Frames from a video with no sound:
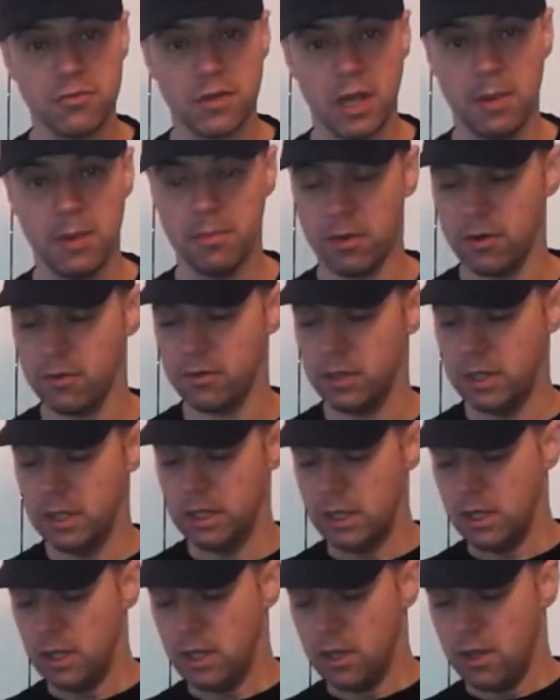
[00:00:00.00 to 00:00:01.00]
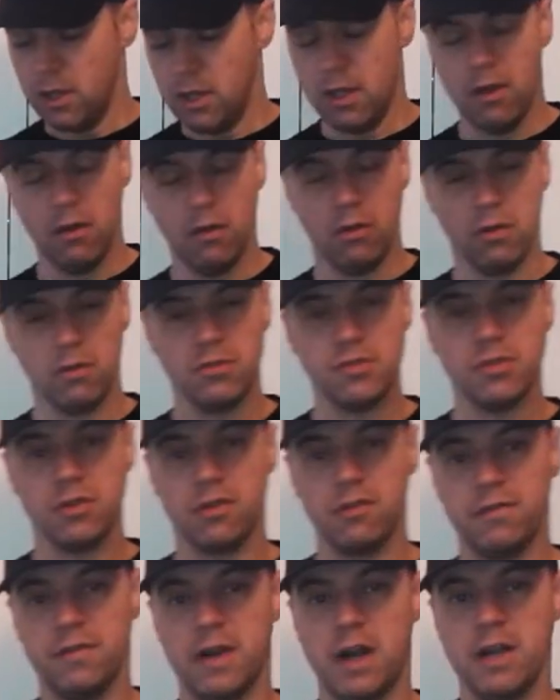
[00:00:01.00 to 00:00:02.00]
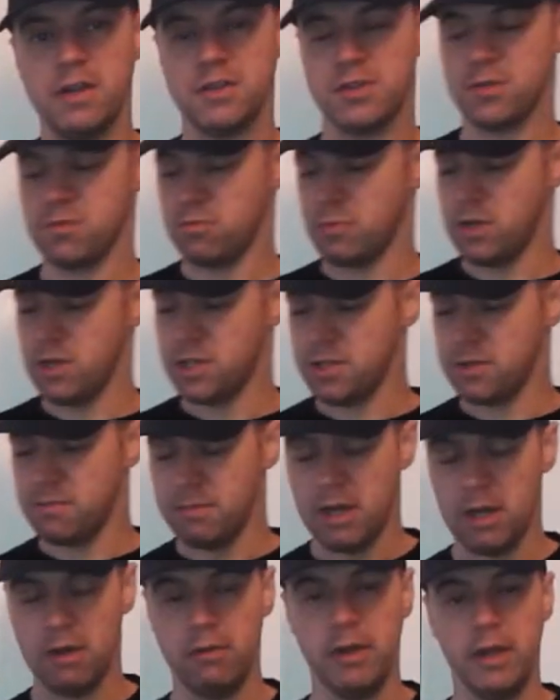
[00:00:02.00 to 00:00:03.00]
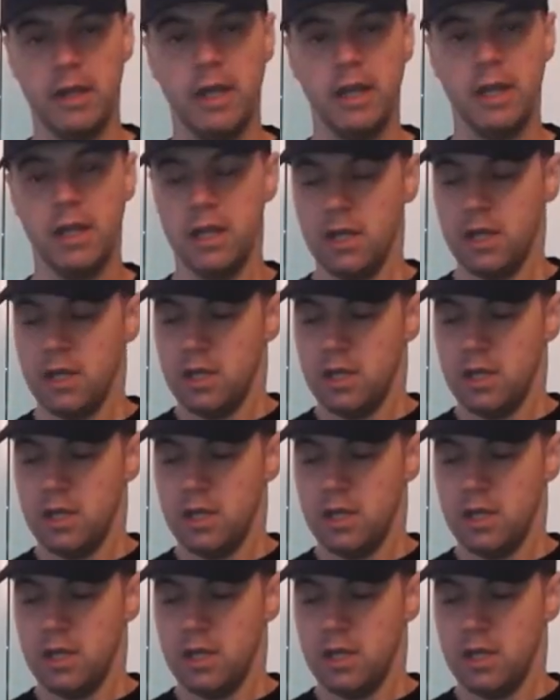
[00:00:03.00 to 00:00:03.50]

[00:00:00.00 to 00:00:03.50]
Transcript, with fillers: tripod as long as you can find some ways to mount it